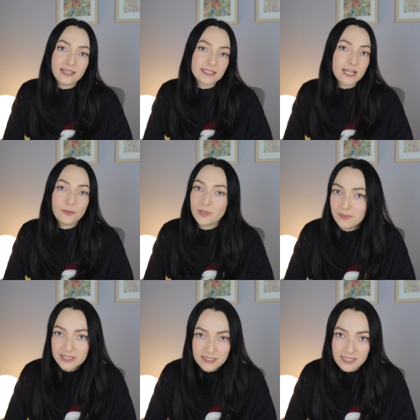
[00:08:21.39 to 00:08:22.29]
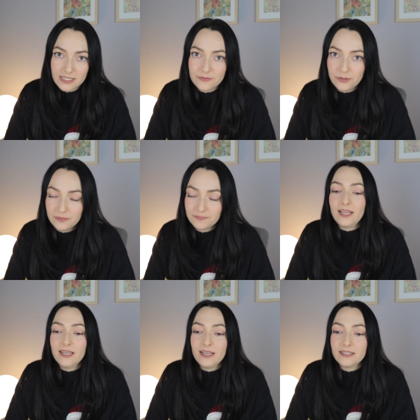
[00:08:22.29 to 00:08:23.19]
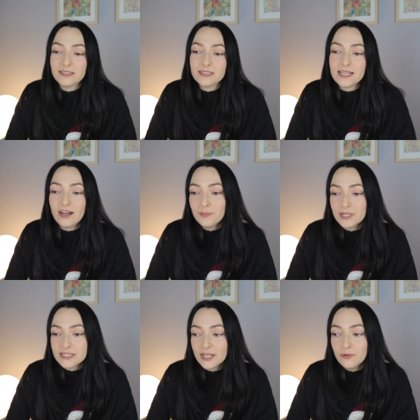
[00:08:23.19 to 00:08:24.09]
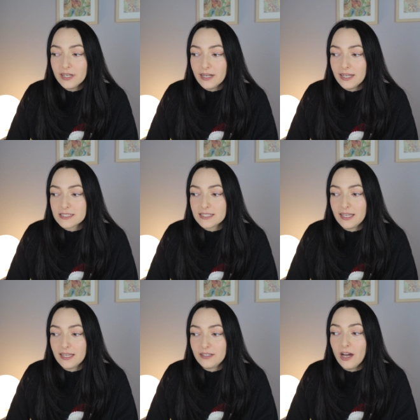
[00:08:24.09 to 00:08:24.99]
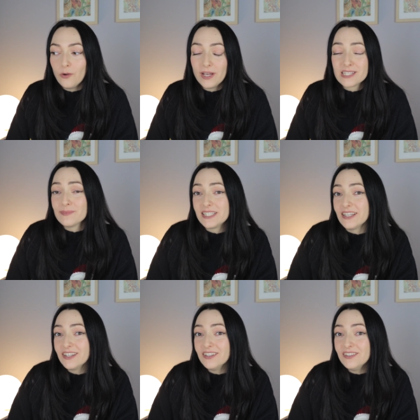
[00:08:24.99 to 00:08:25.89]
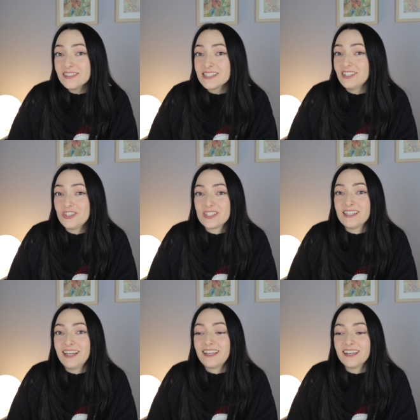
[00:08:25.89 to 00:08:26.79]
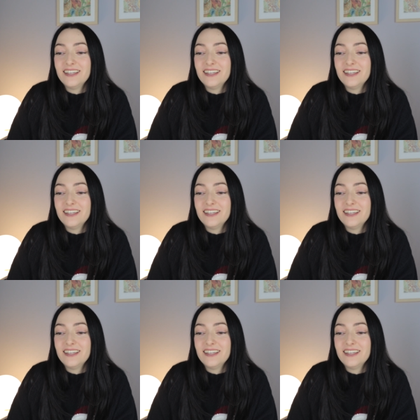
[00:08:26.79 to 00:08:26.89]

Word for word: That's how I'm gonna be successful and it's how I'm gonna stay organized and not waste materials and just like